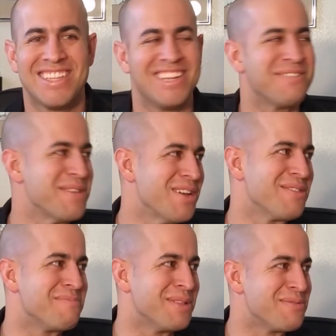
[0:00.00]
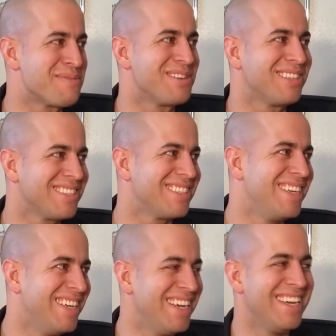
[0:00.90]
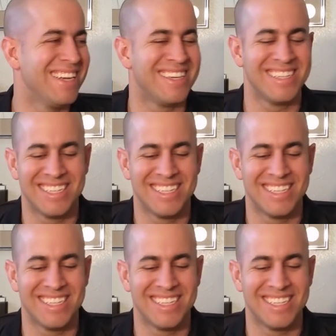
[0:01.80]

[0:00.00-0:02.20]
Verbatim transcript: That'll be on the bloopers.